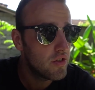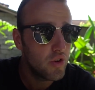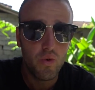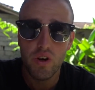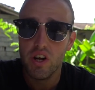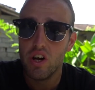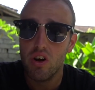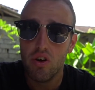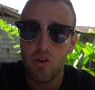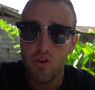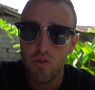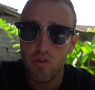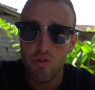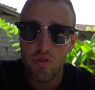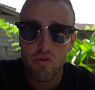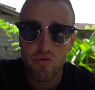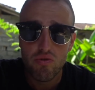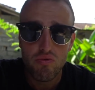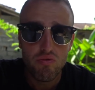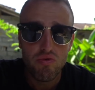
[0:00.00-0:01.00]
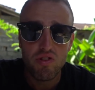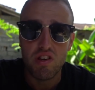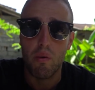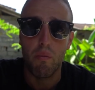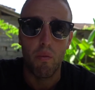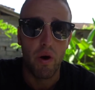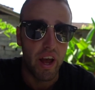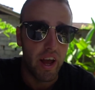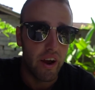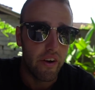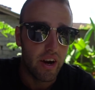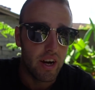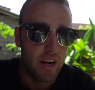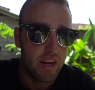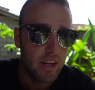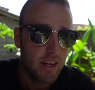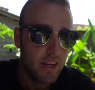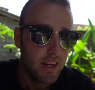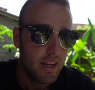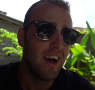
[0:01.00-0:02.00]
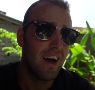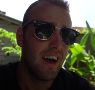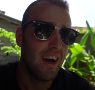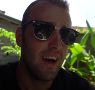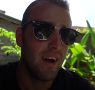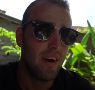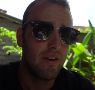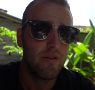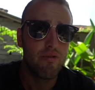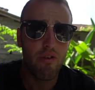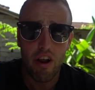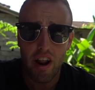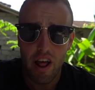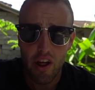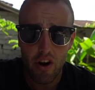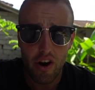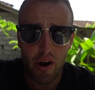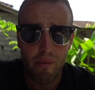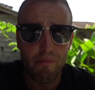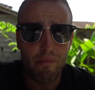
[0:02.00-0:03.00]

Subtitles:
"Do you want to go somewhere?" And we rode out on a